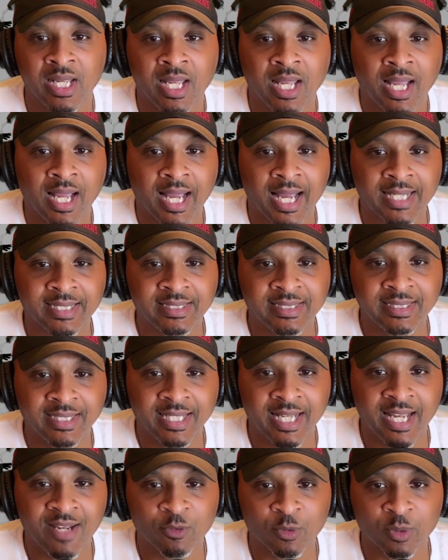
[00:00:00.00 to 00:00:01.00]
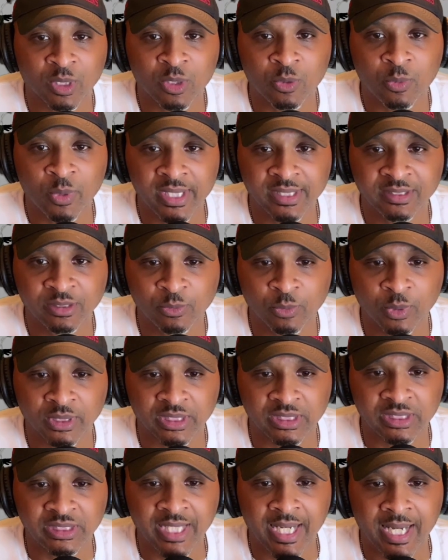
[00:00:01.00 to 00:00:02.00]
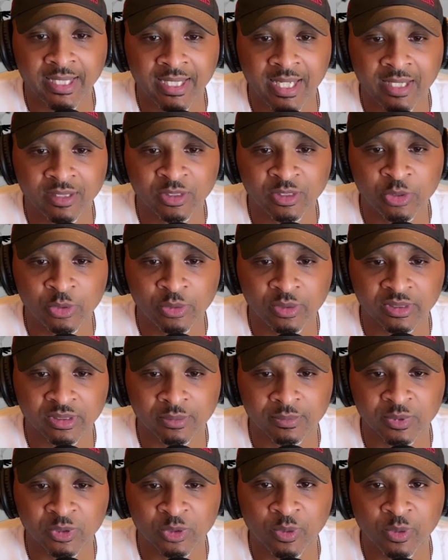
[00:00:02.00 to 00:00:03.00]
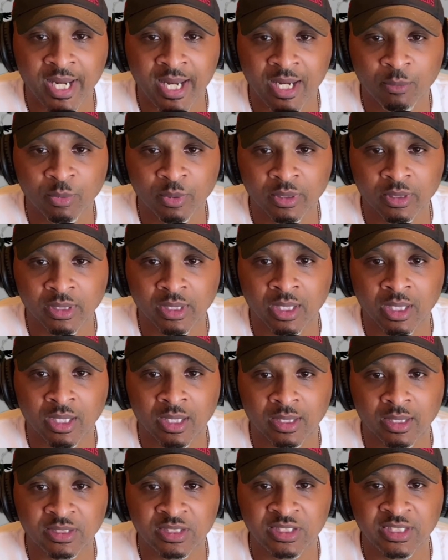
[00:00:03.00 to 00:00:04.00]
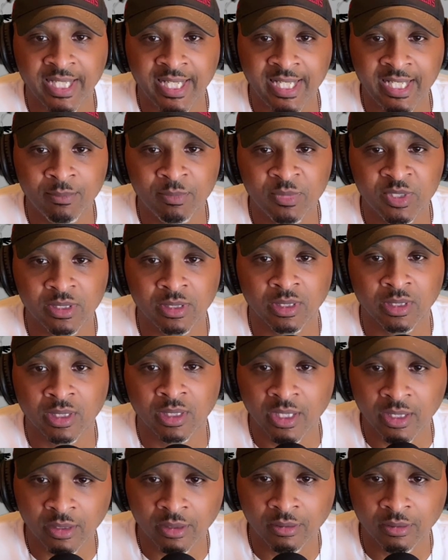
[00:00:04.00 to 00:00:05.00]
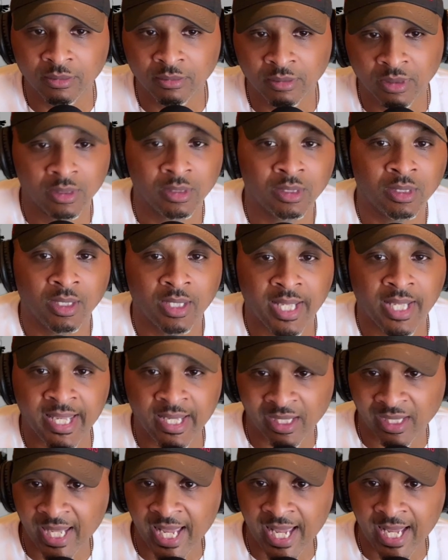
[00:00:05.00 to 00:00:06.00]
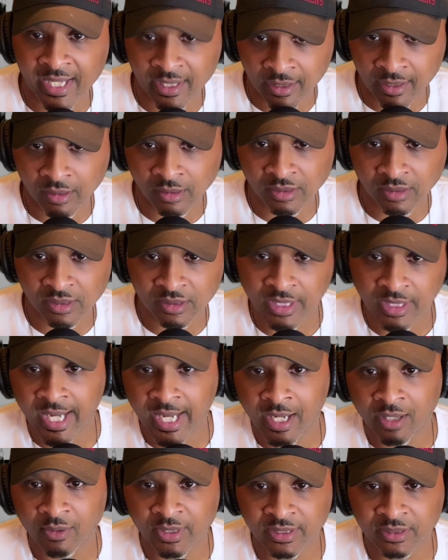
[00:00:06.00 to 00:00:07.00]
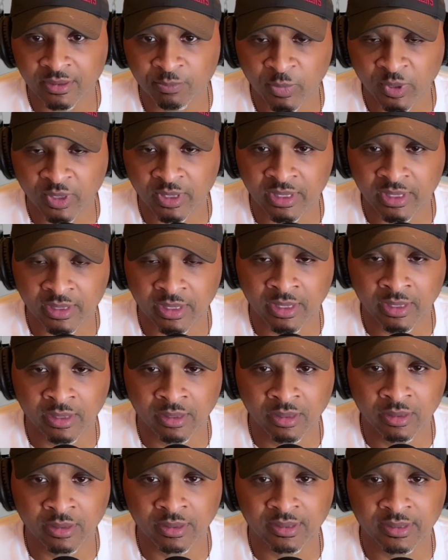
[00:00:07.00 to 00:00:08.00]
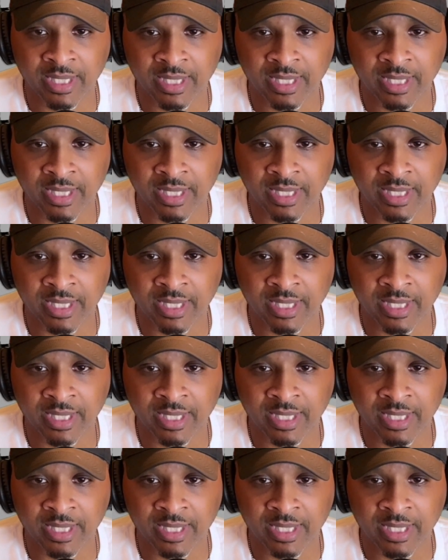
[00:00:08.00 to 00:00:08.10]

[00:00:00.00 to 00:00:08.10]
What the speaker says: I did have a request. I want to shout out to a subscriber, James Lil. Lil is how it looks.